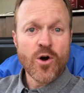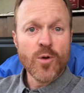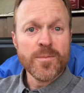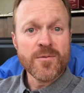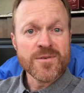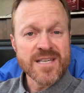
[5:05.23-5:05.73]

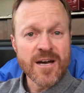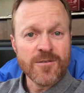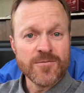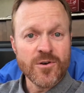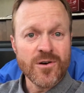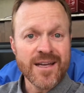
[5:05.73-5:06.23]
Hope it was
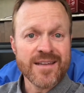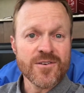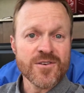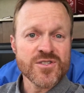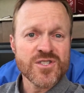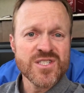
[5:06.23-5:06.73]
helpful, and
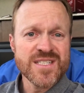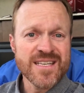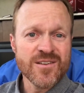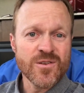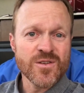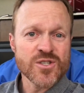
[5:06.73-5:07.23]
there is
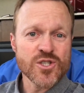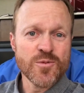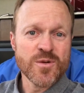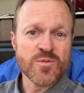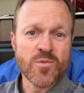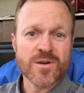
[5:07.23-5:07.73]
still
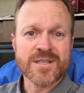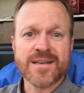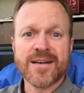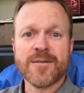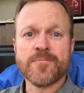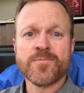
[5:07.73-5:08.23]
so much more to
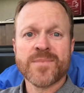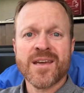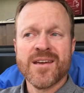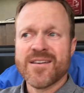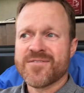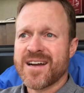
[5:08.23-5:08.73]
come.
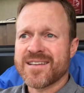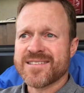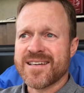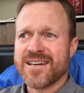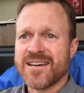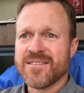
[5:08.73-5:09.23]
I've
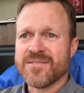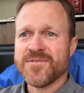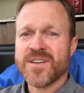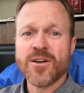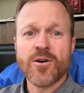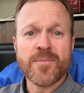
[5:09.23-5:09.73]
got a
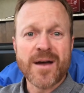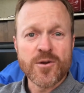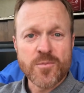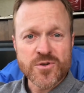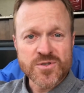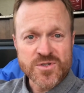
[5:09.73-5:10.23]
video about
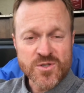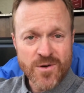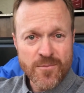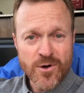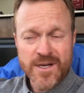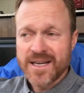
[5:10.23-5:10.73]
your personal
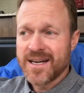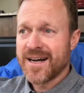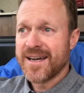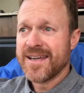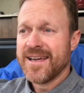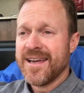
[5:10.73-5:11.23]
story I'm working
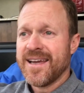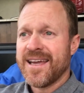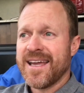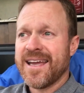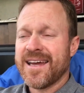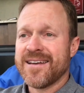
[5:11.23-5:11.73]
on,
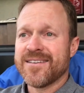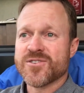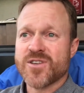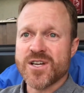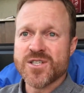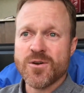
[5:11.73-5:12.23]
and
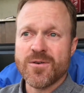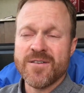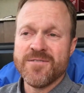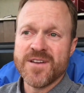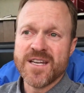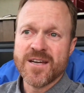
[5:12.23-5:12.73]
there's also
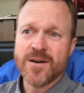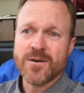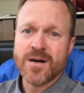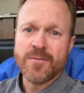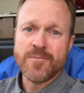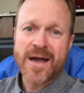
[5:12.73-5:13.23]
a
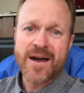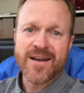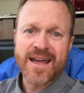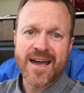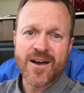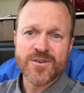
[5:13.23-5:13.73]
video
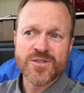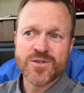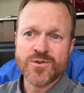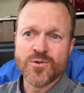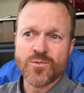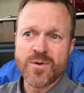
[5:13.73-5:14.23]
about how
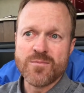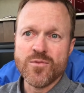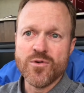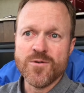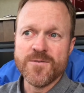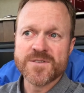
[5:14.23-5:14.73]
to
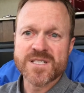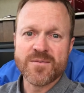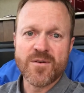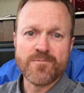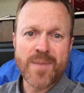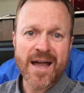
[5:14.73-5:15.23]
remove
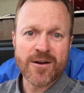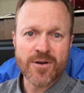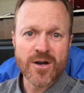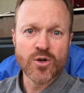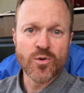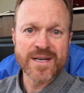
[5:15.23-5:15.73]
some of
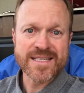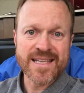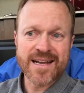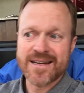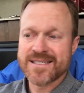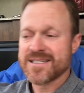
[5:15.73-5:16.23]
background noise
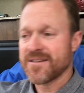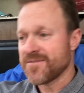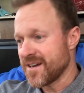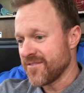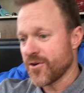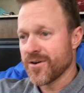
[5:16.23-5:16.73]
and that kind of
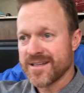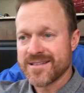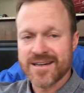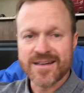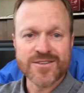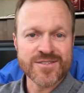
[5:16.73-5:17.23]
stuff that I've already
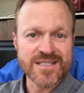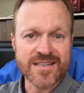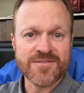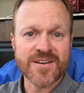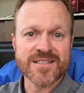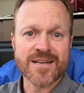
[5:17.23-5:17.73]
done. I just
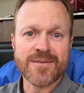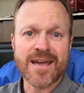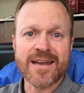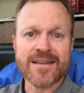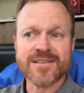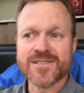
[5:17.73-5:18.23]
need to find time
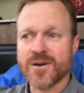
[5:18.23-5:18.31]
to edit.